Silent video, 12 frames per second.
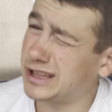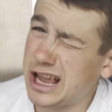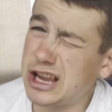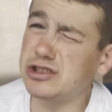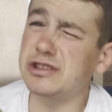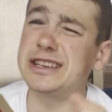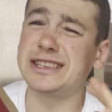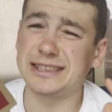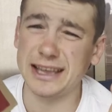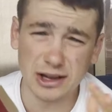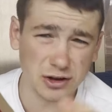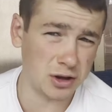They usually
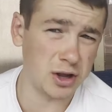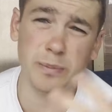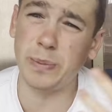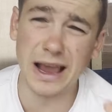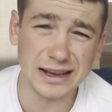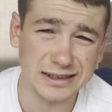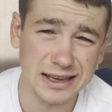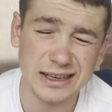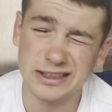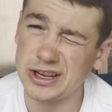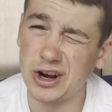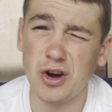stick to their
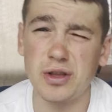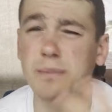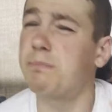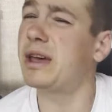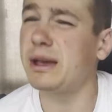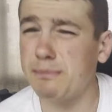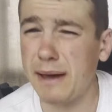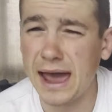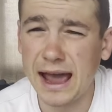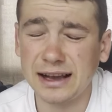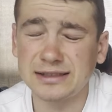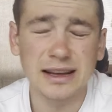basics, you know, the Big
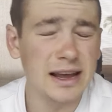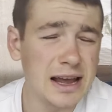Macs,